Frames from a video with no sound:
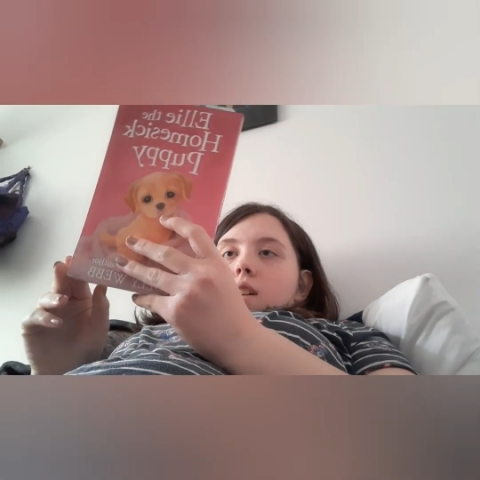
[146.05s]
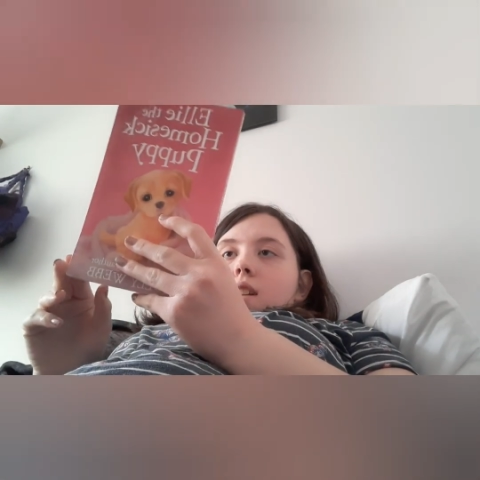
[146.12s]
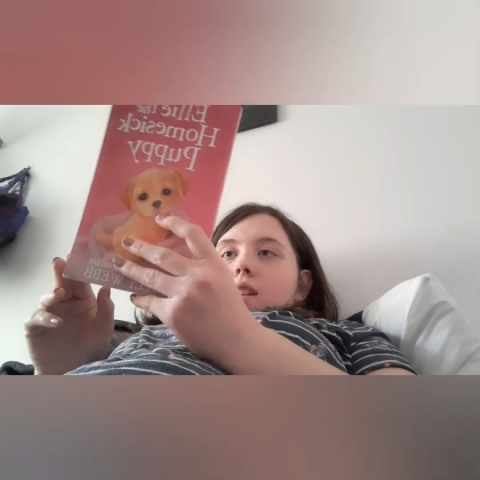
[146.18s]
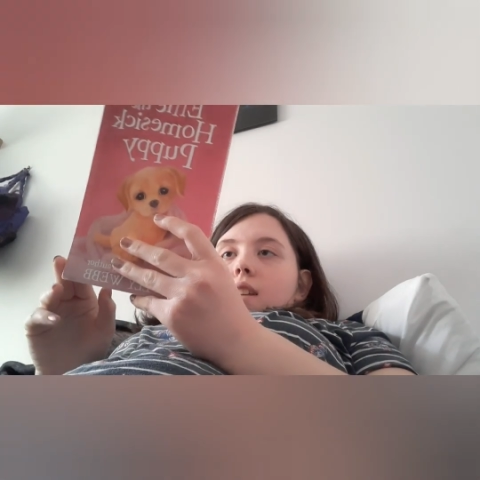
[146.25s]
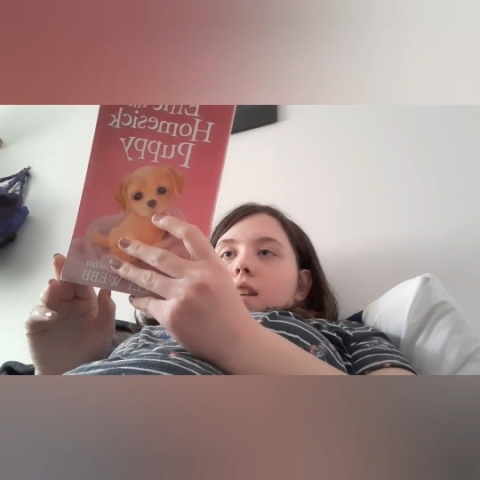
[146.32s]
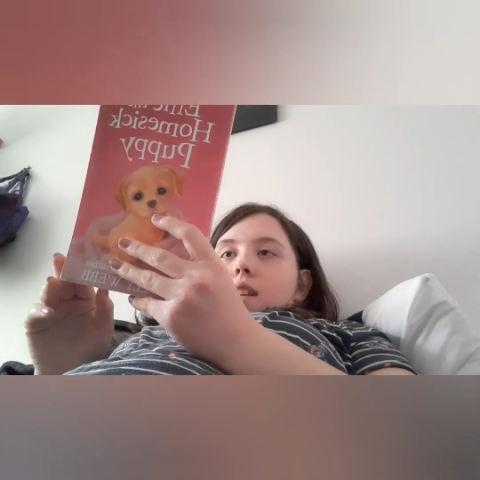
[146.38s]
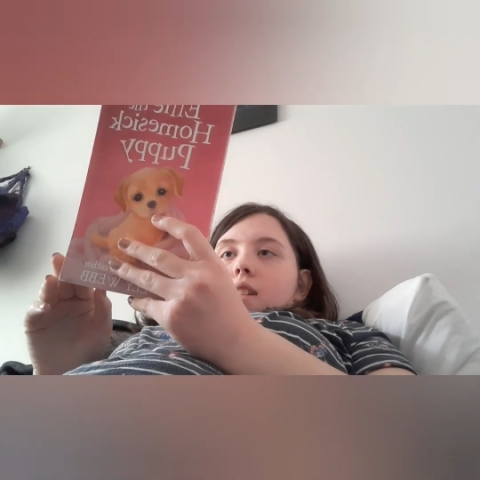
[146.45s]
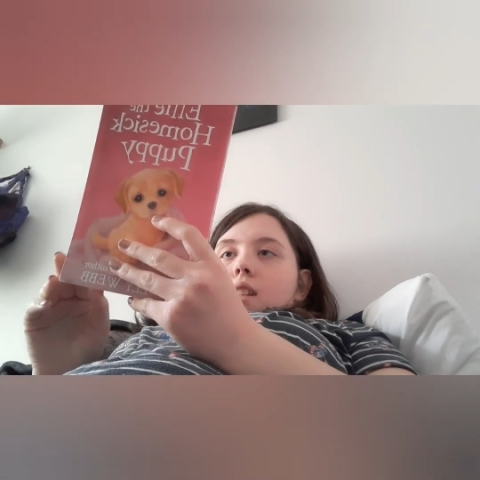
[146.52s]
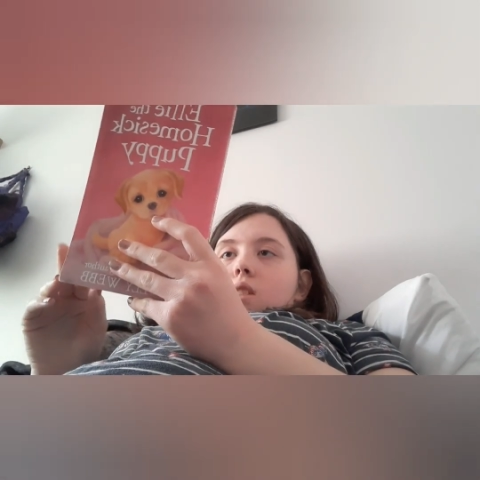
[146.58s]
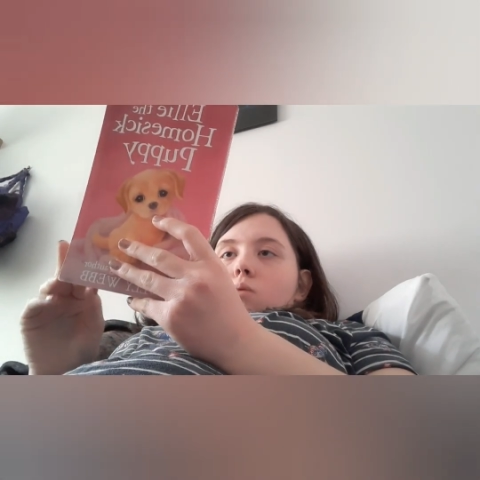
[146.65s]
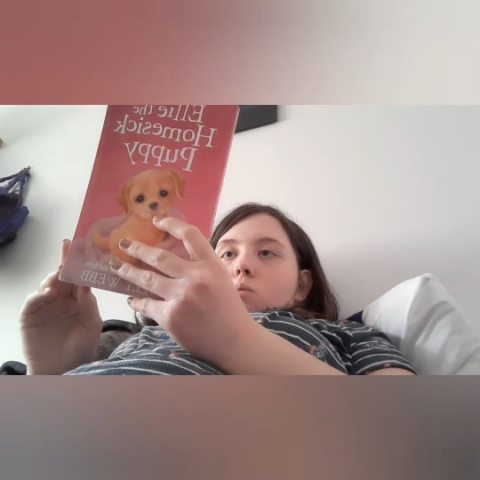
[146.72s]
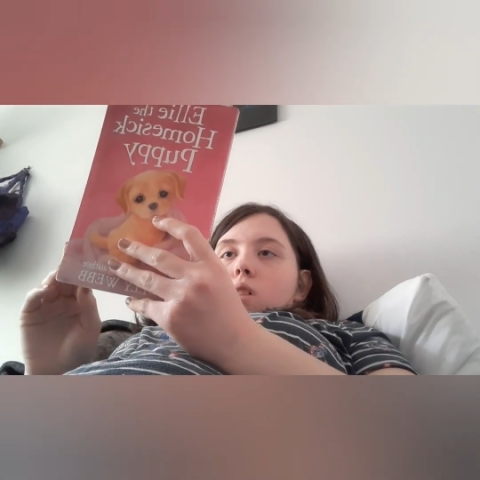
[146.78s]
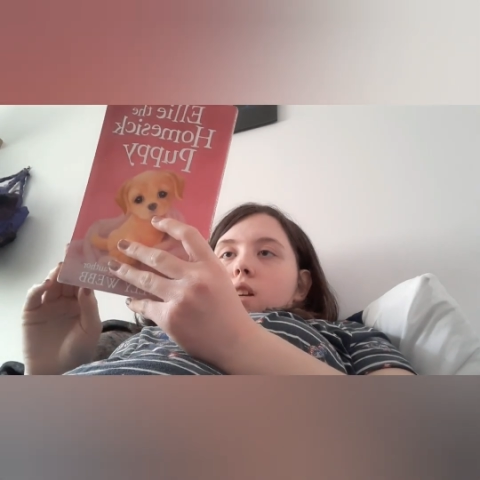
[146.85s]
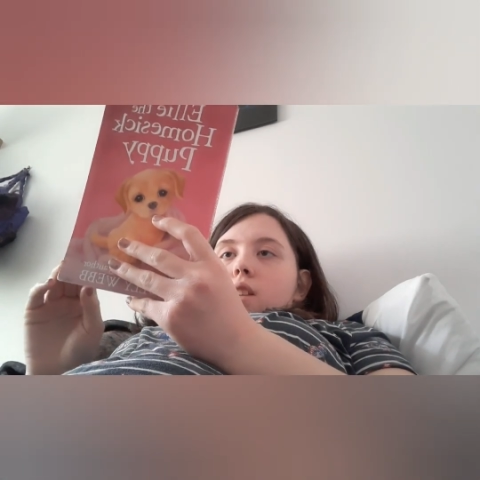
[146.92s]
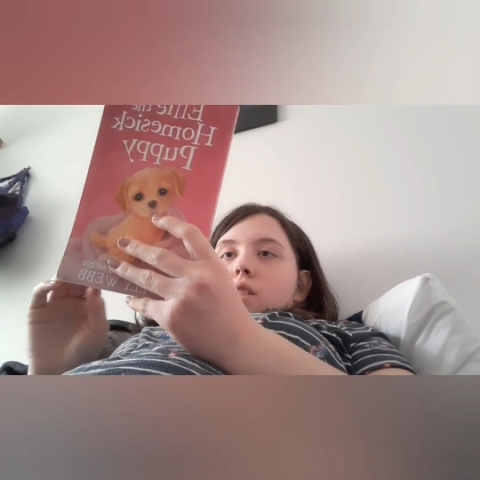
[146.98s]
Ella getting
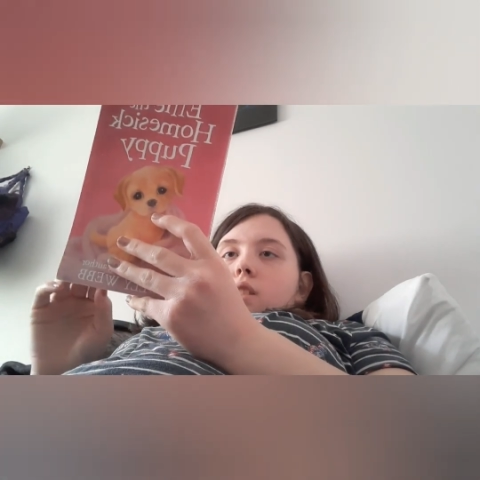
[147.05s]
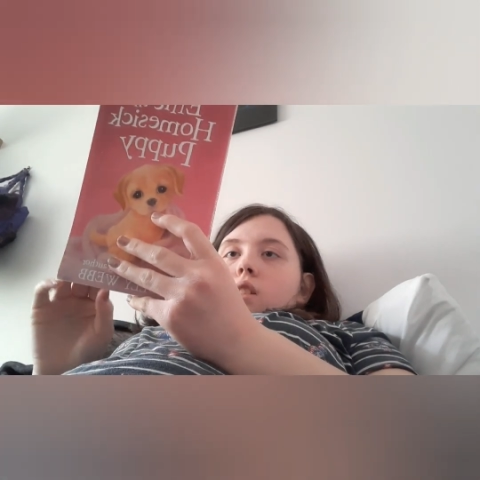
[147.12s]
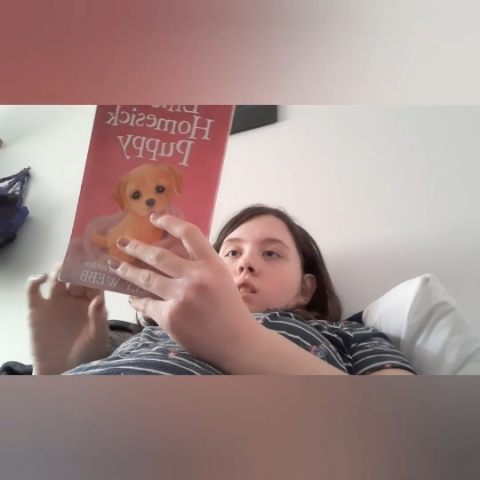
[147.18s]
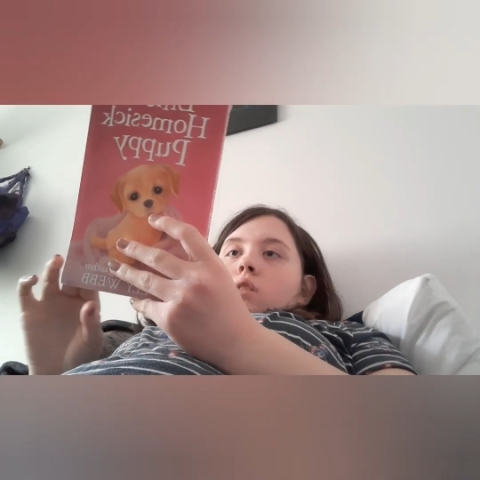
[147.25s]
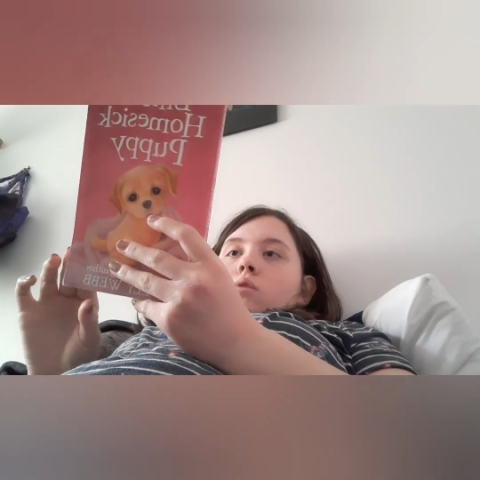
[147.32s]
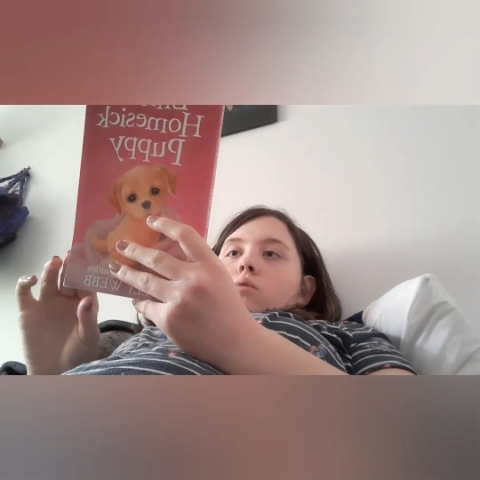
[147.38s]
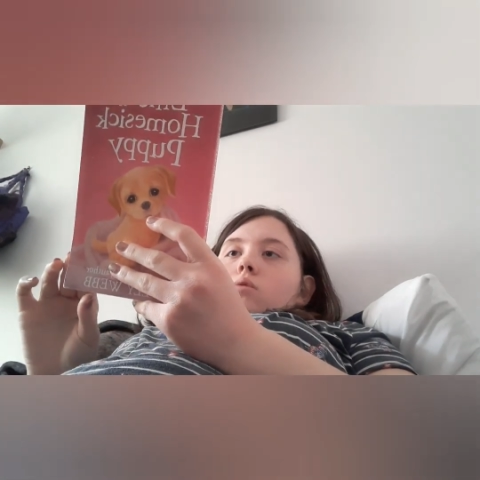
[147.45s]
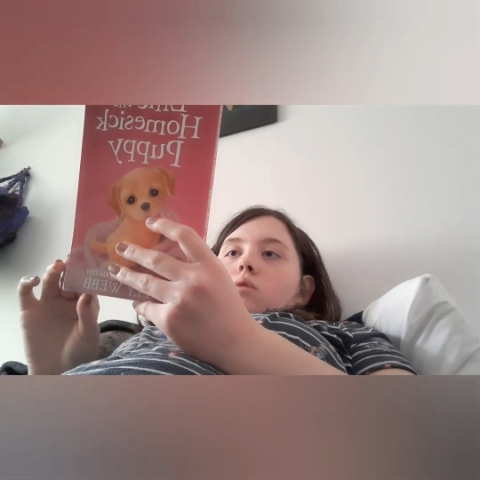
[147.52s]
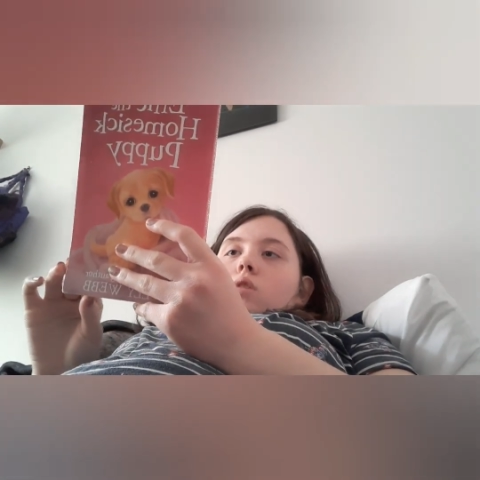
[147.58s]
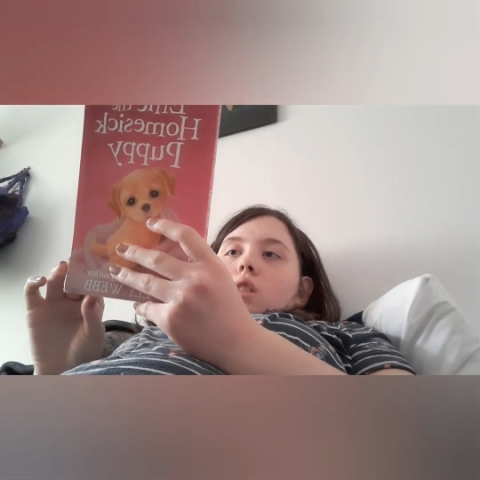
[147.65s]
away, so